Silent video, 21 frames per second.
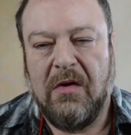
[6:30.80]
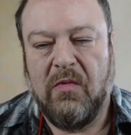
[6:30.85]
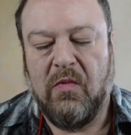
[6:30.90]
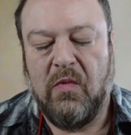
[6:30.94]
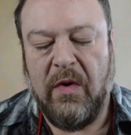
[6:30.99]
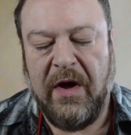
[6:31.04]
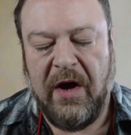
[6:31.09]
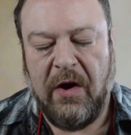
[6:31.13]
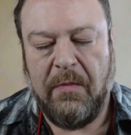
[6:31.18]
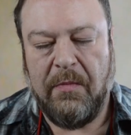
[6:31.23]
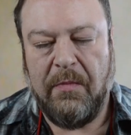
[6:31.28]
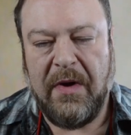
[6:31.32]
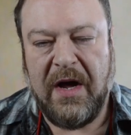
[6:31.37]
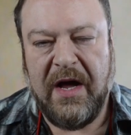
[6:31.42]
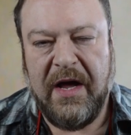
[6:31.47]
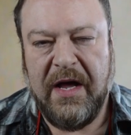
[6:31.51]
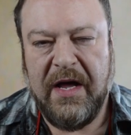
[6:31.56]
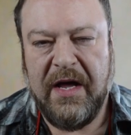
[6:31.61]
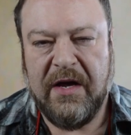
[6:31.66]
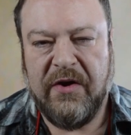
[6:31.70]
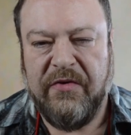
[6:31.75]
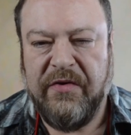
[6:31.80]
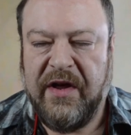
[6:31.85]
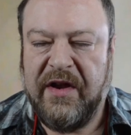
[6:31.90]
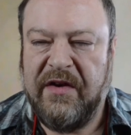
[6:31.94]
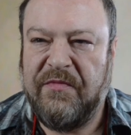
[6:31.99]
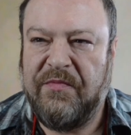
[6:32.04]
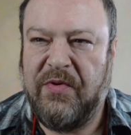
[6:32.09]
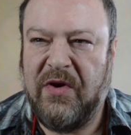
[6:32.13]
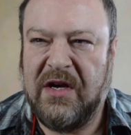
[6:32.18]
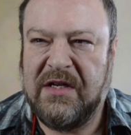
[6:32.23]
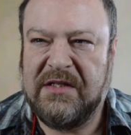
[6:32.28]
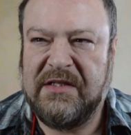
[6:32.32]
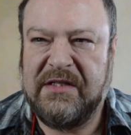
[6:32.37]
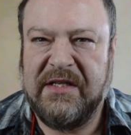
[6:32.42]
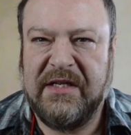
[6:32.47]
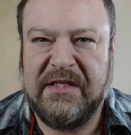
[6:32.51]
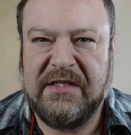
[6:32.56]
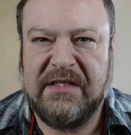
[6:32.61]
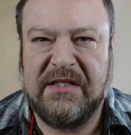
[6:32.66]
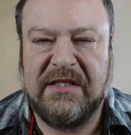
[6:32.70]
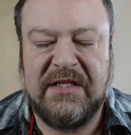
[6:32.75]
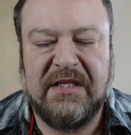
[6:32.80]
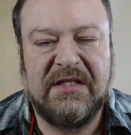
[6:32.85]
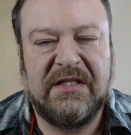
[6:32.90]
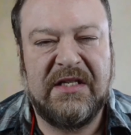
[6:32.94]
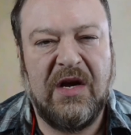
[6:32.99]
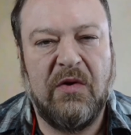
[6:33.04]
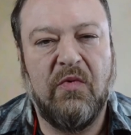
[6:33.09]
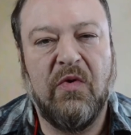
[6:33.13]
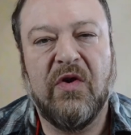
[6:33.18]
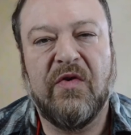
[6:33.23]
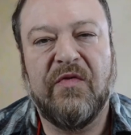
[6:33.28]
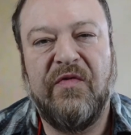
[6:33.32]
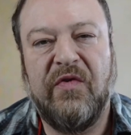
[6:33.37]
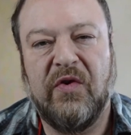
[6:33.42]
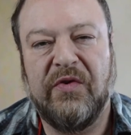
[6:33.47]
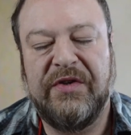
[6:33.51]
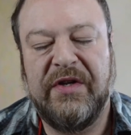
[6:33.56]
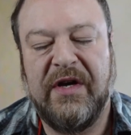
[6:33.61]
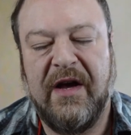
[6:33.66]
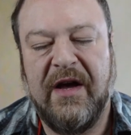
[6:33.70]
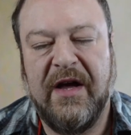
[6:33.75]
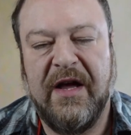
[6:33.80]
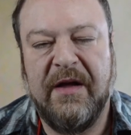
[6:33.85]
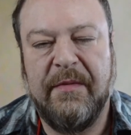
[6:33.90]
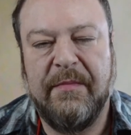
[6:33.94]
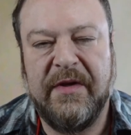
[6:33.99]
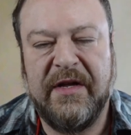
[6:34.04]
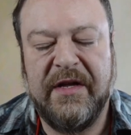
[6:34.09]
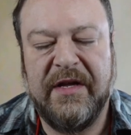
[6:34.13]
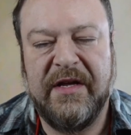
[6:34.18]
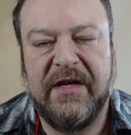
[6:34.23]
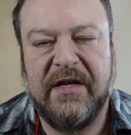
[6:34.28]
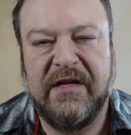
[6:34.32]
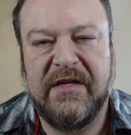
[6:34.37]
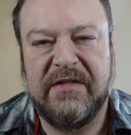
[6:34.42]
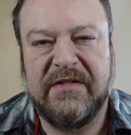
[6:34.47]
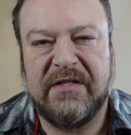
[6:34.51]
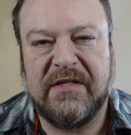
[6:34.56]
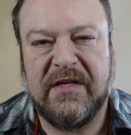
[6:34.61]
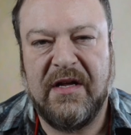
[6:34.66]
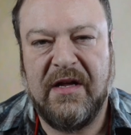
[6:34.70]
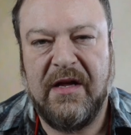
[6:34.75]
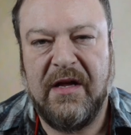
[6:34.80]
Well, my creative process, since I work full-time, is